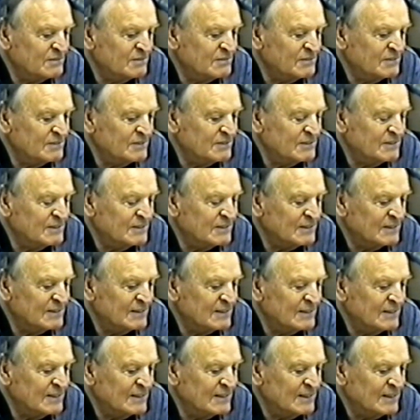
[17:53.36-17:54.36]

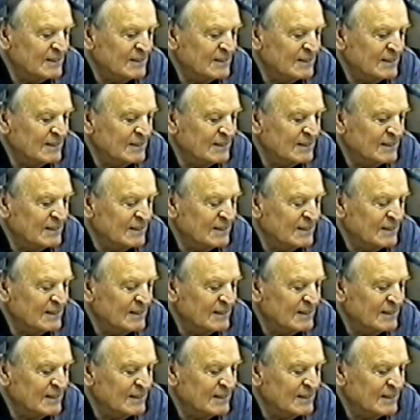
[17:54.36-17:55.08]
[no speech]